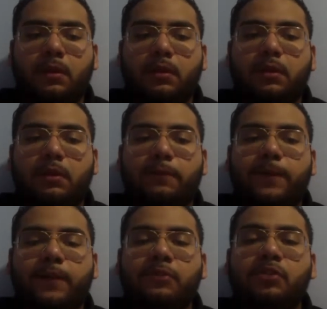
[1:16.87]
The
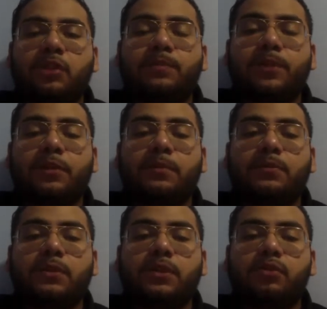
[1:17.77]
factors are split up
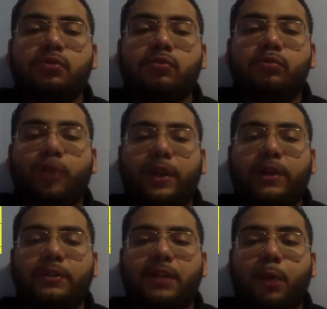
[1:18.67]
into
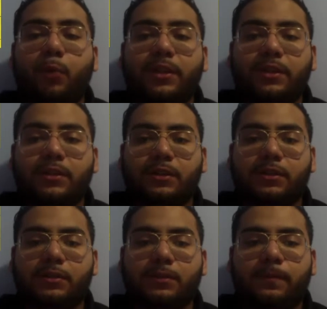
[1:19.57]
strengths and
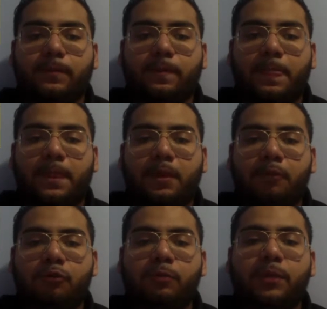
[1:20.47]
weaknesses.
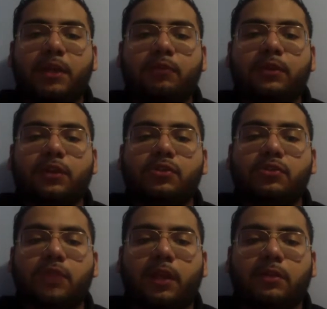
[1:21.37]
We'll begin with the
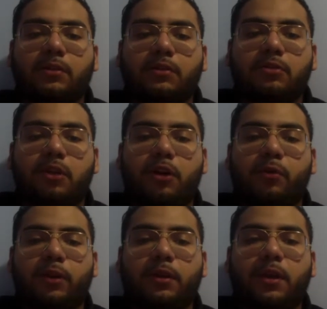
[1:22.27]
strengths, starting
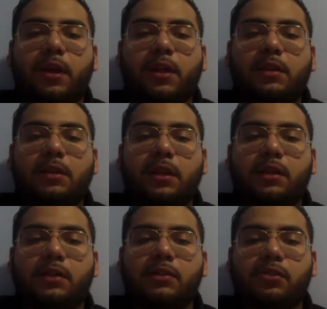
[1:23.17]
with their
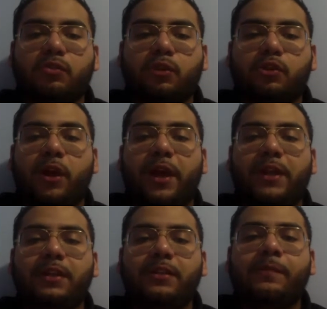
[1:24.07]
leases, which are
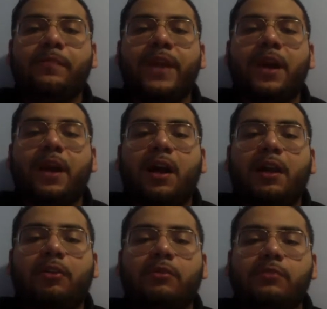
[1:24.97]
ending,
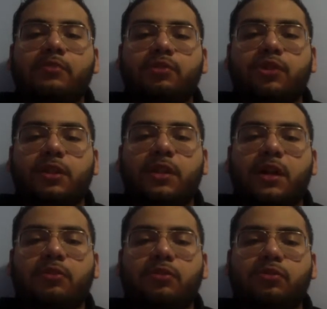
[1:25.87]
allowing them to shut
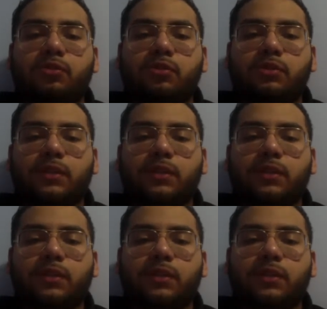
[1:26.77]
down the stores that